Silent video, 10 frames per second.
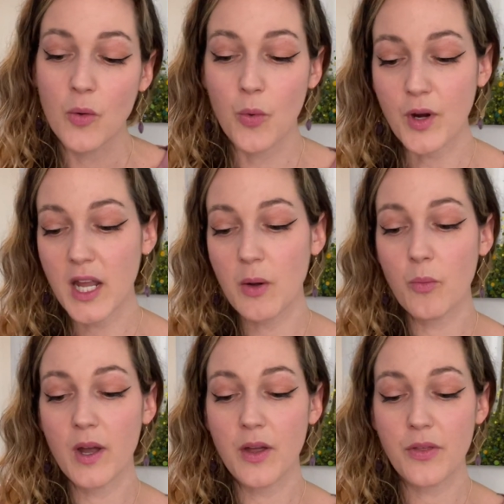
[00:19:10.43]
Working
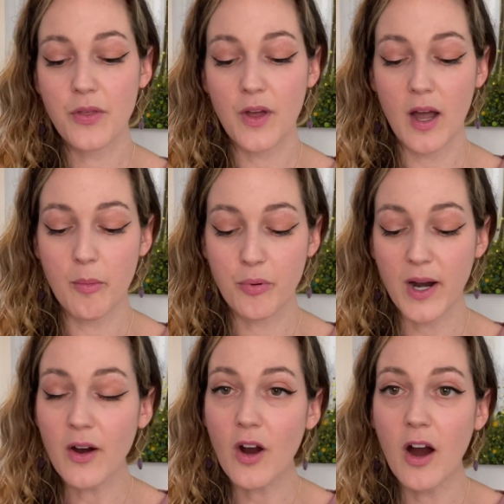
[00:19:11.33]
with
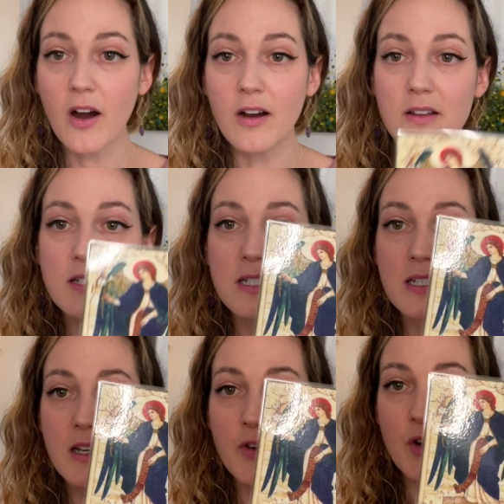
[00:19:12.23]
prayer cards.
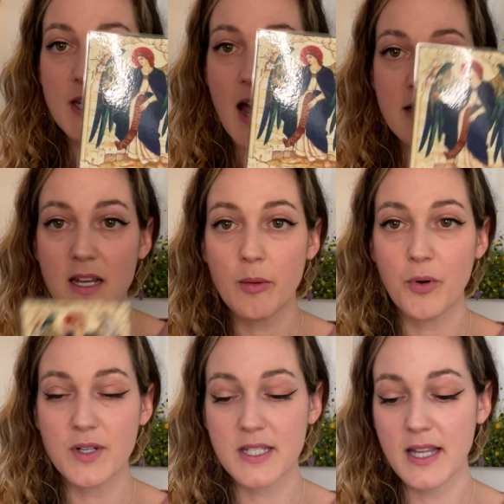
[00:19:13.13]
If you're a tactile
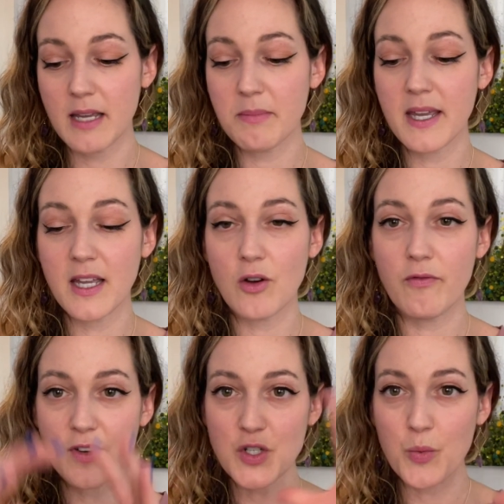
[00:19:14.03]
person like me and you're
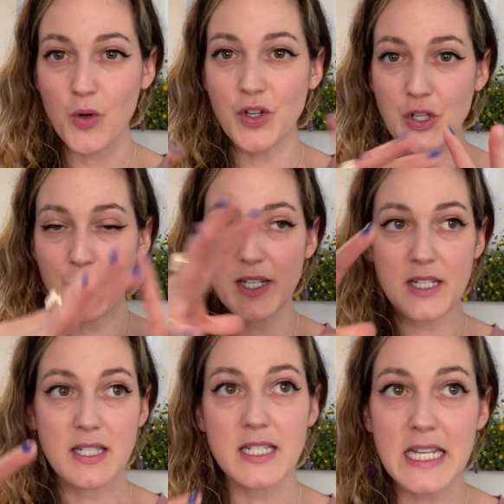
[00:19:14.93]
visual and you like
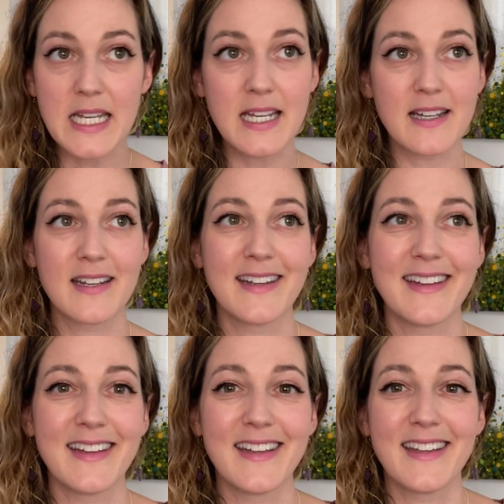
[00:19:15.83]
to see
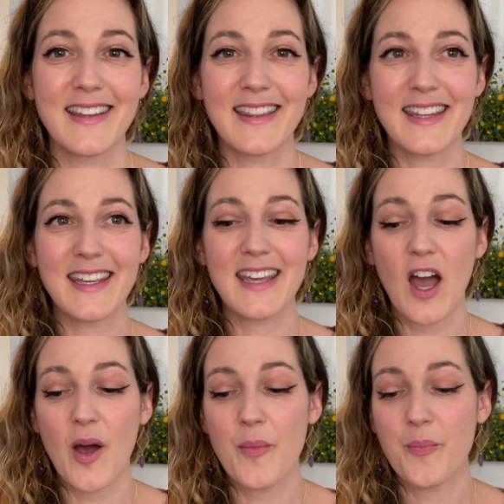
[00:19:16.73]
the,
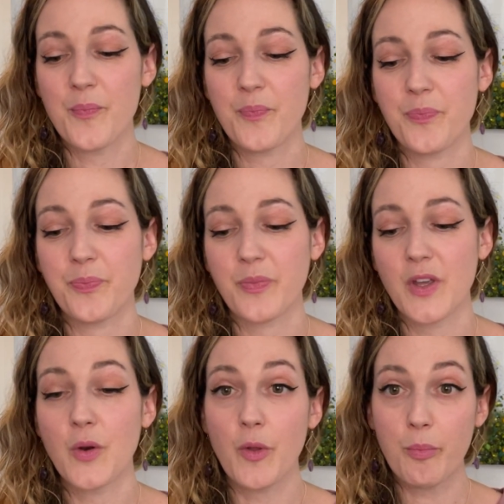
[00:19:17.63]

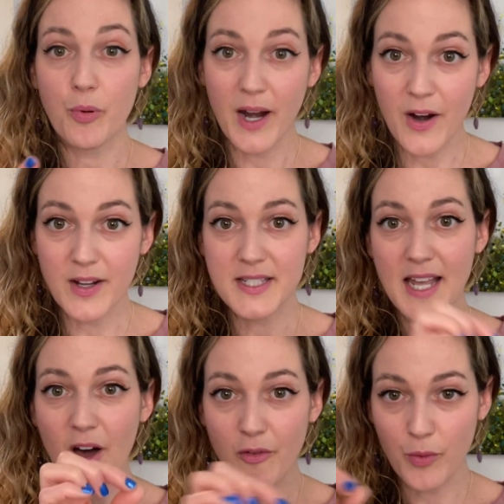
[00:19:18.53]
you know, the prayer
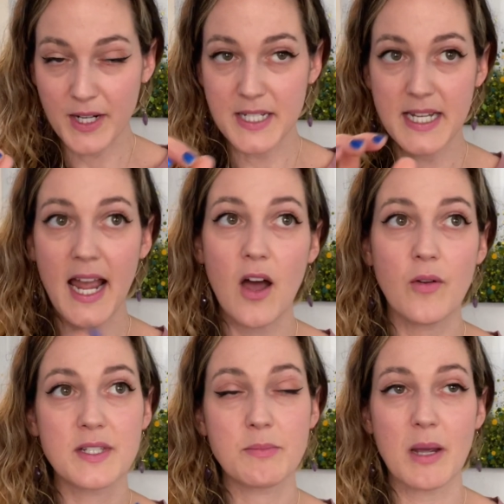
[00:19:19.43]
itself written
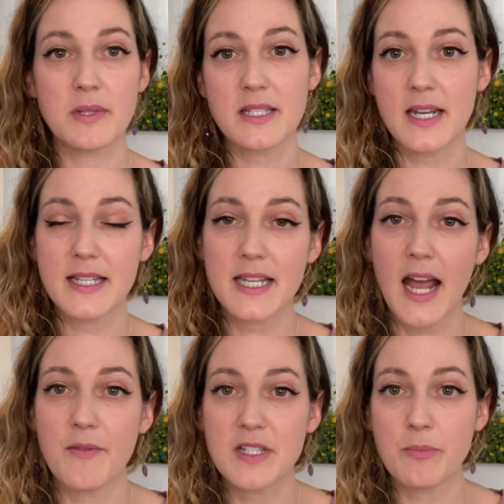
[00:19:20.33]
down, sometimes it's nice to
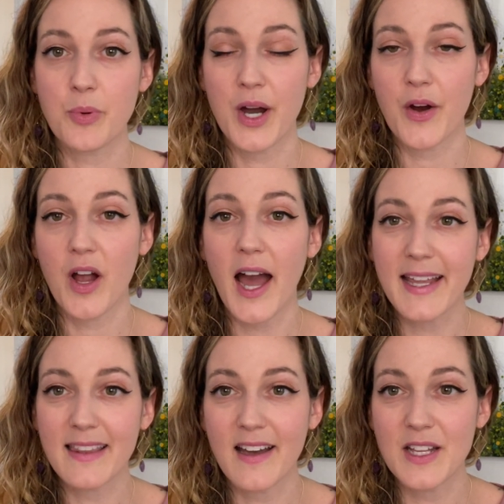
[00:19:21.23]
have some prayer
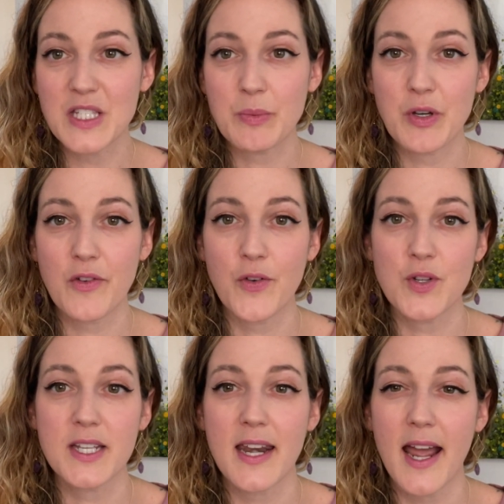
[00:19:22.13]
guidelines when you're
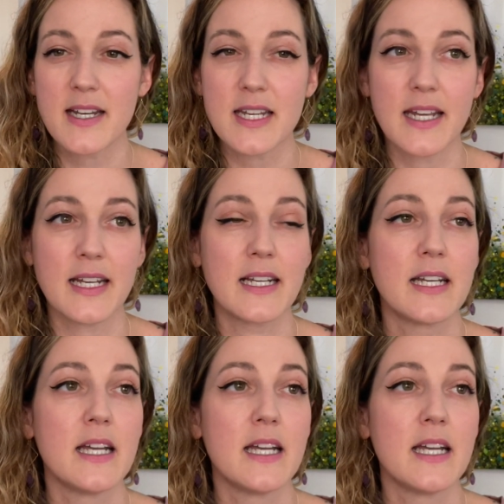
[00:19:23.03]
first connecting.